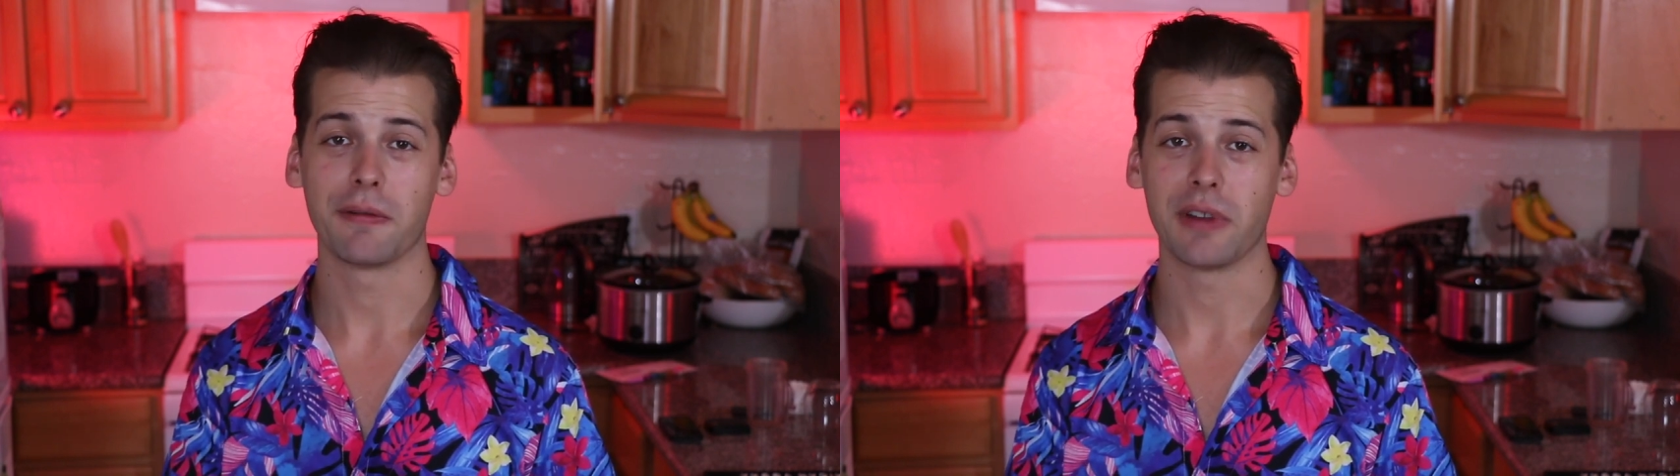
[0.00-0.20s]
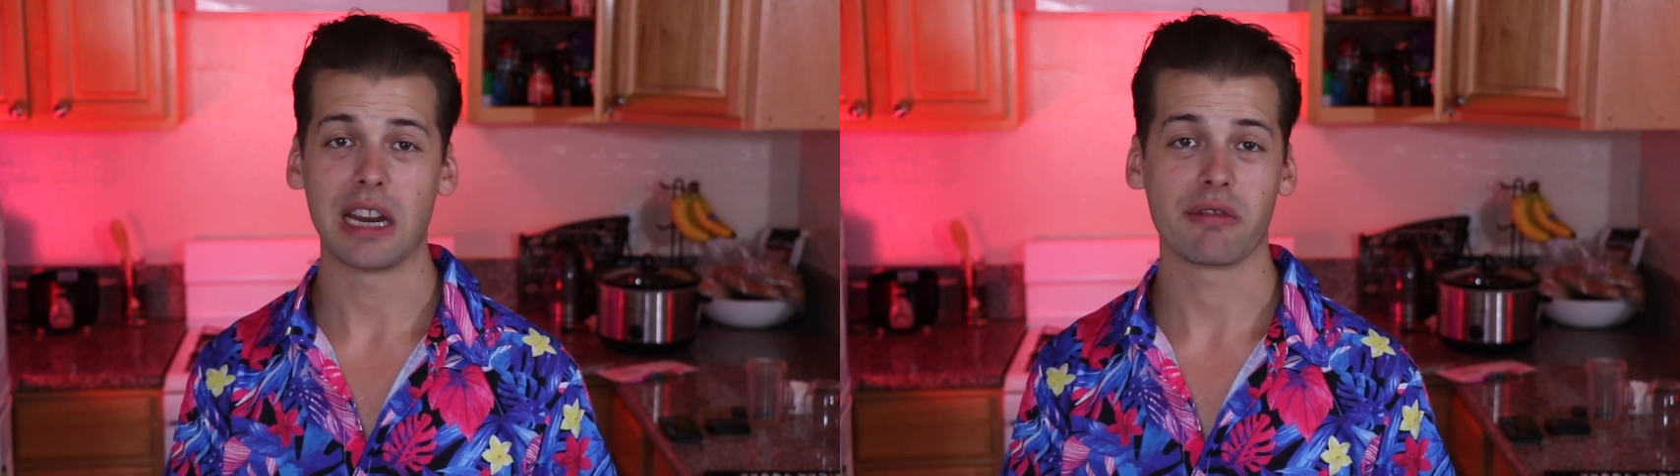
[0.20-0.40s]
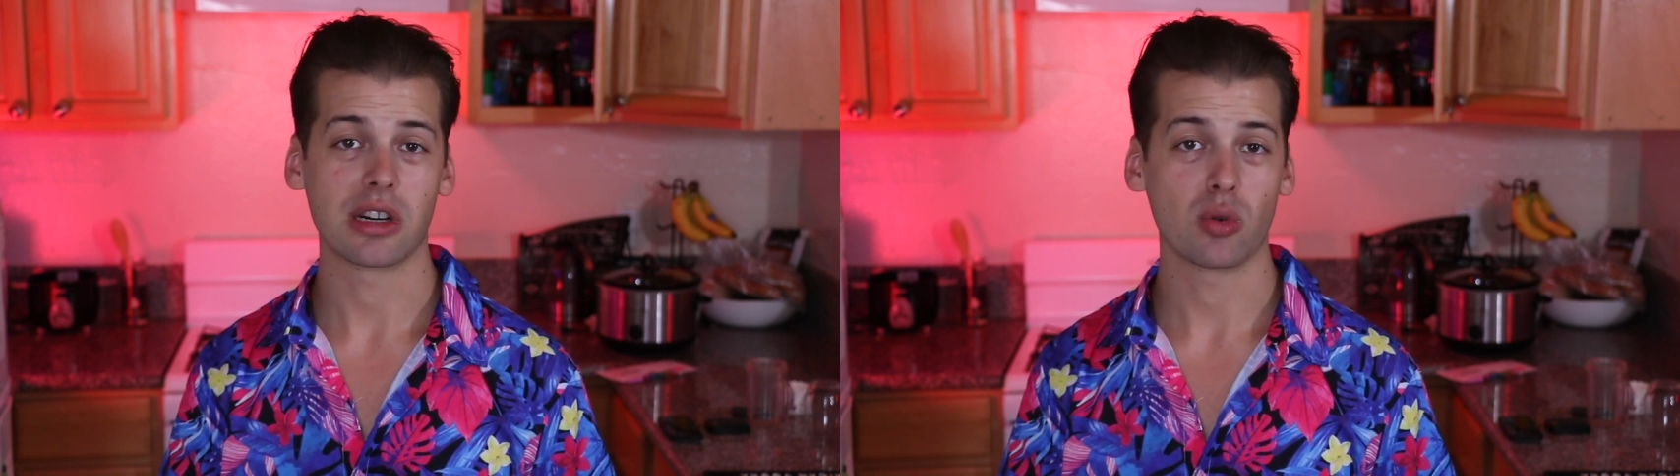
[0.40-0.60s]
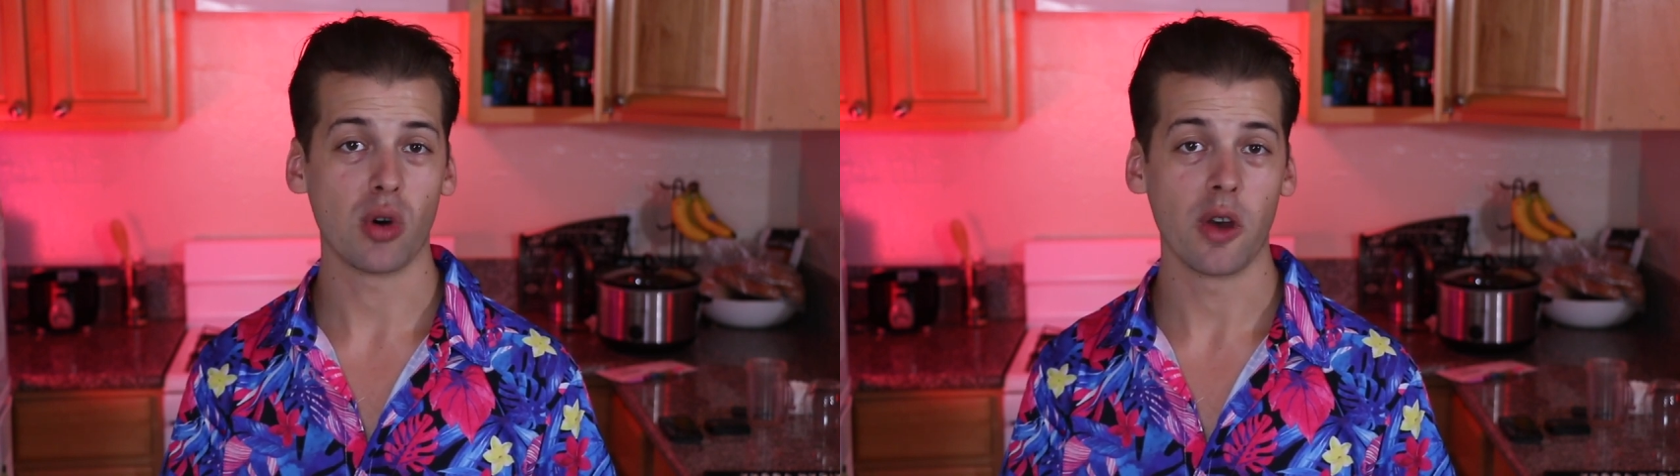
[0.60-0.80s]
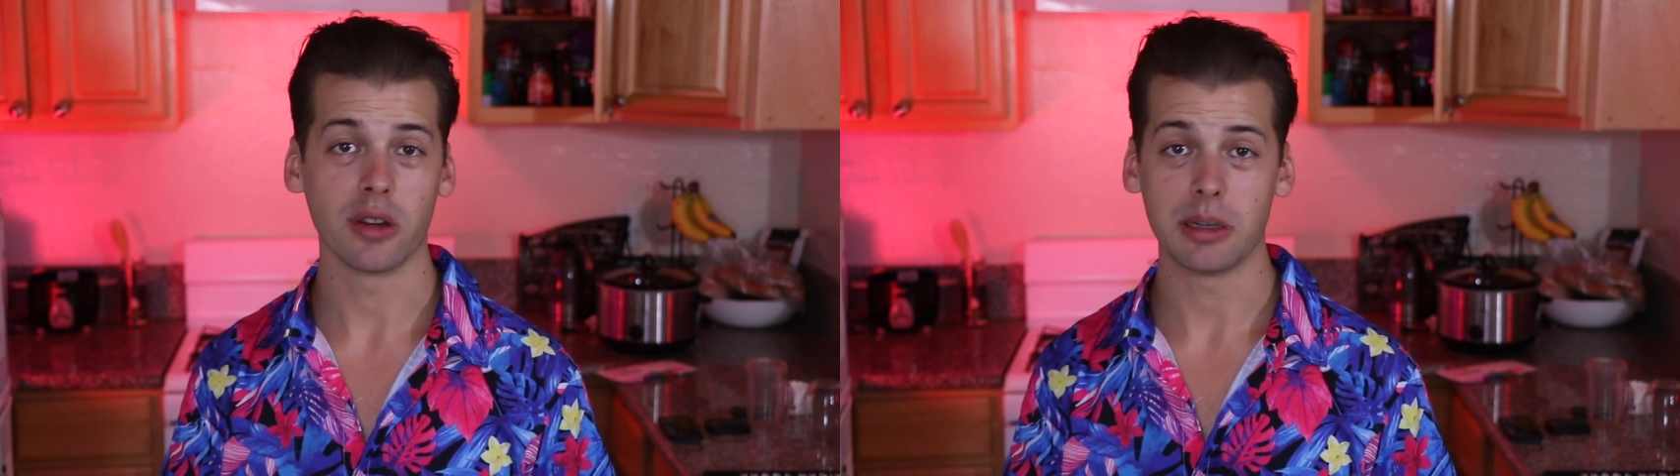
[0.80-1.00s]
favorite
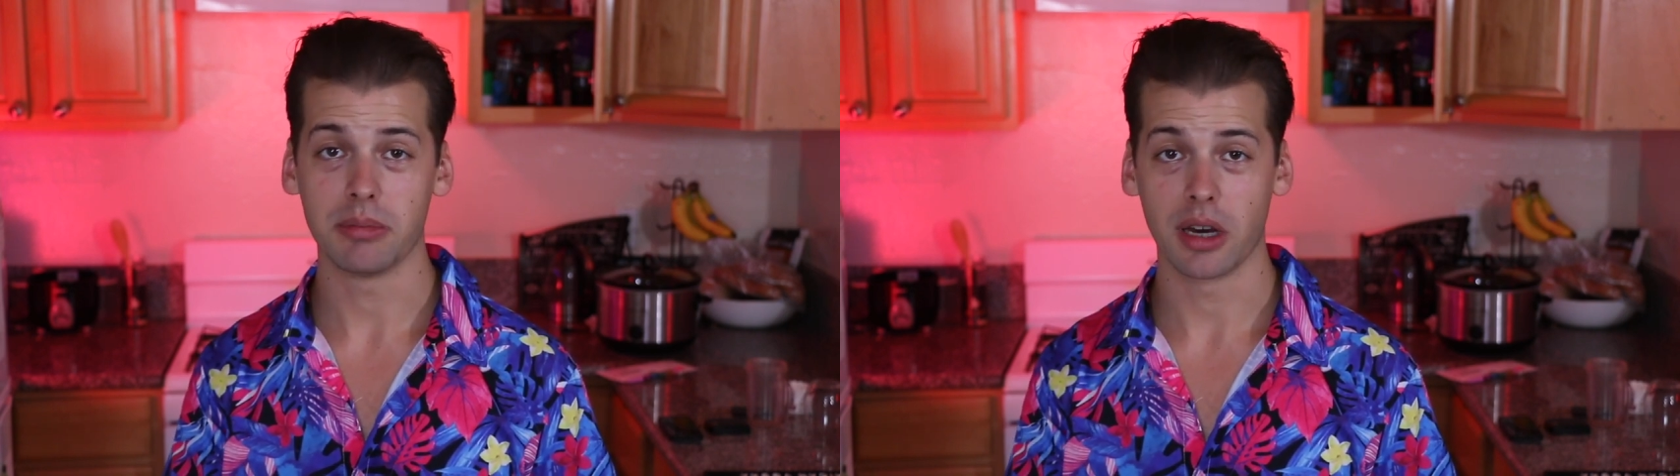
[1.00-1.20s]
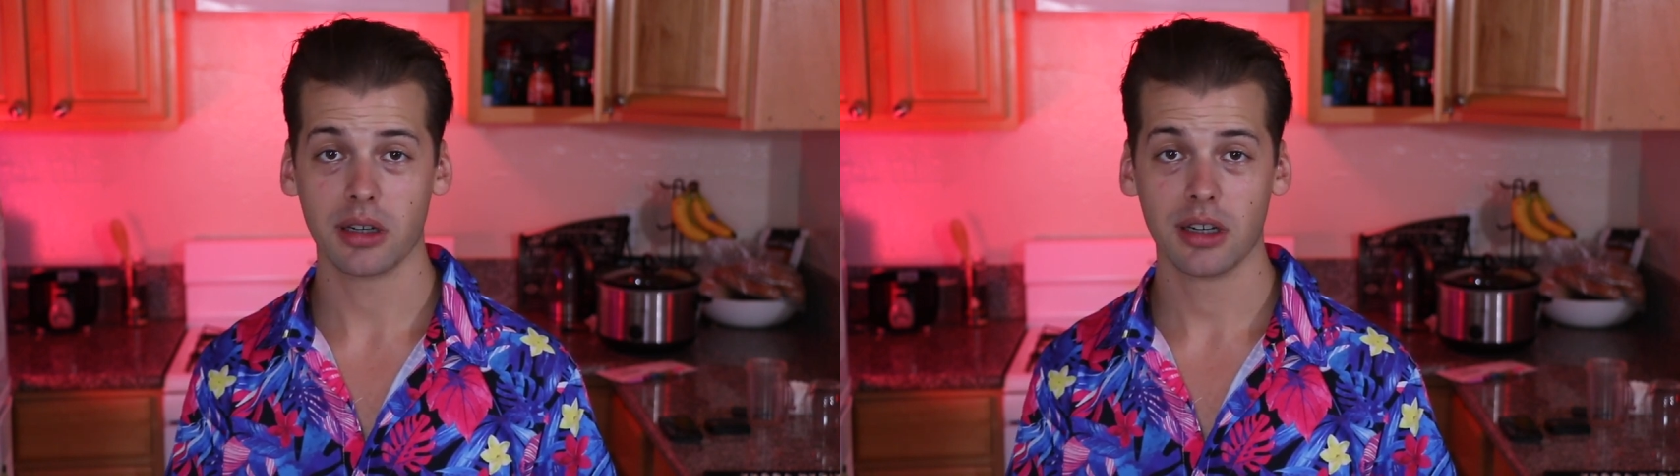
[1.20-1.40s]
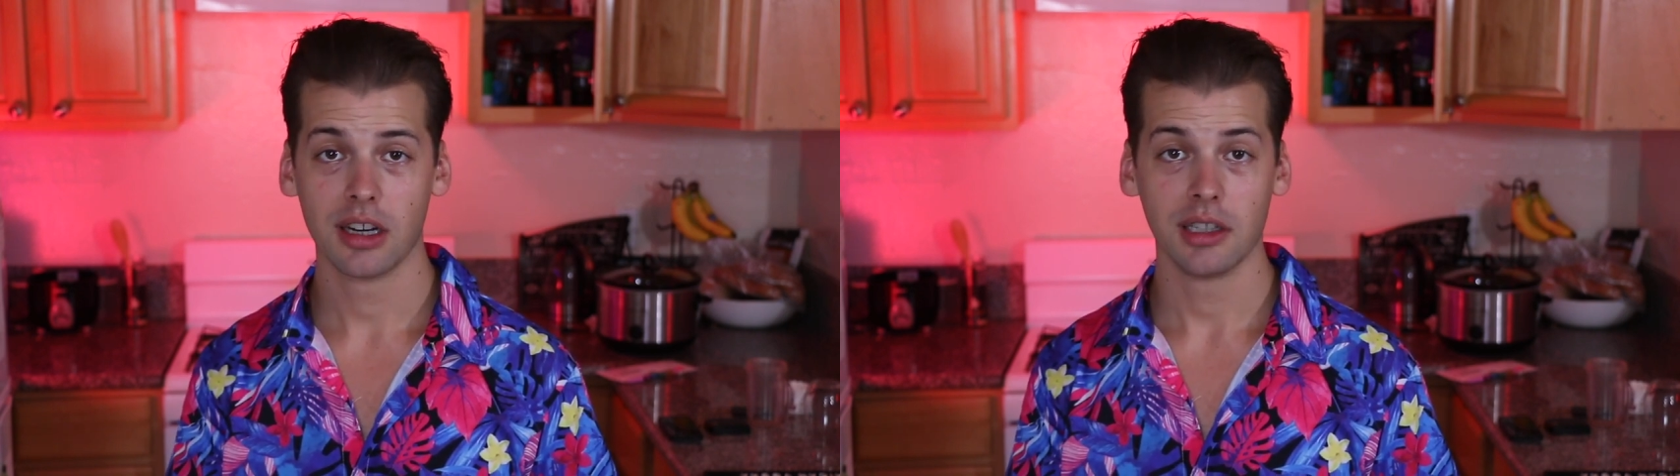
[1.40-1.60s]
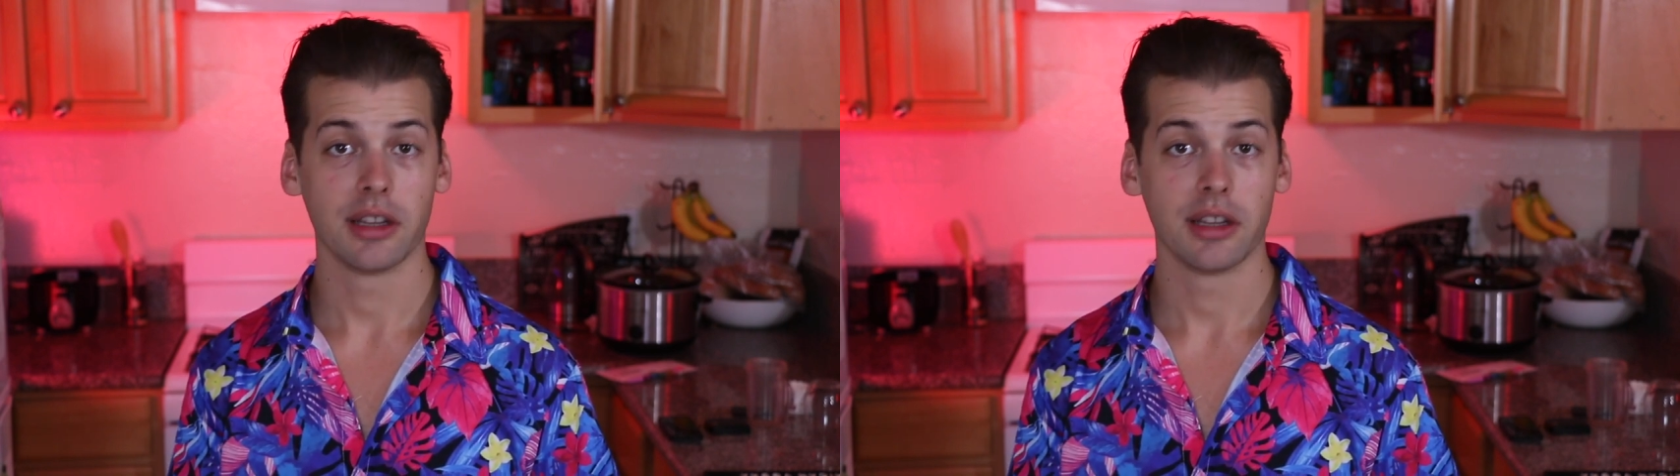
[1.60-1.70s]
quality butter.